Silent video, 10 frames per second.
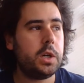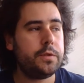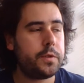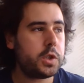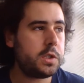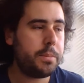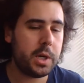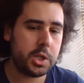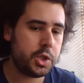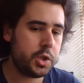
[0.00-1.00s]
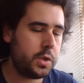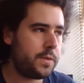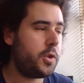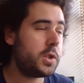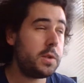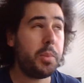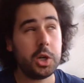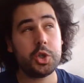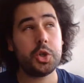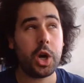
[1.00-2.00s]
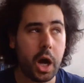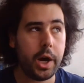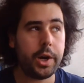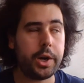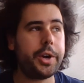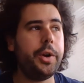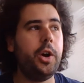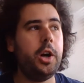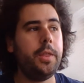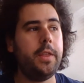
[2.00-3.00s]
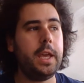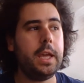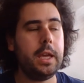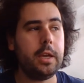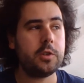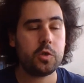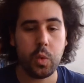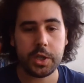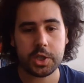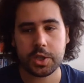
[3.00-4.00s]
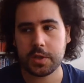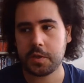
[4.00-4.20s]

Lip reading: of First Departure R on the Switch.